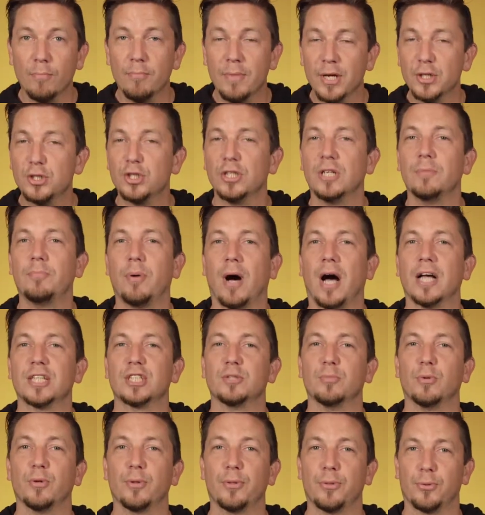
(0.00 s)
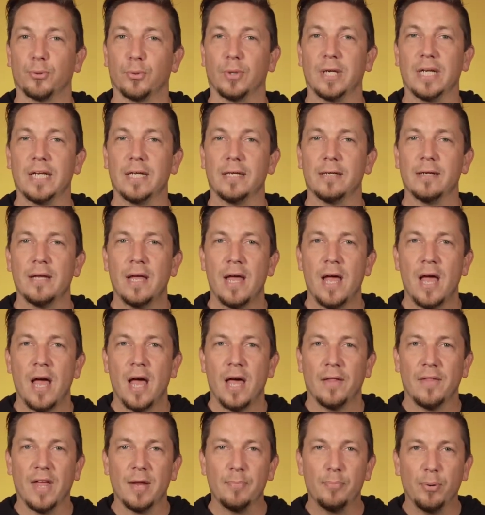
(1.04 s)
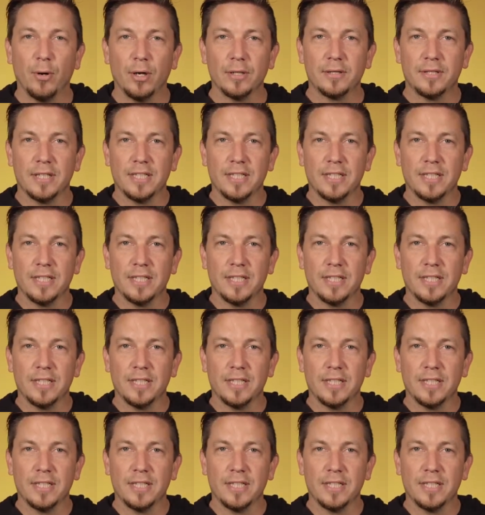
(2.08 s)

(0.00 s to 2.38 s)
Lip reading: Mission Impossible 3, they put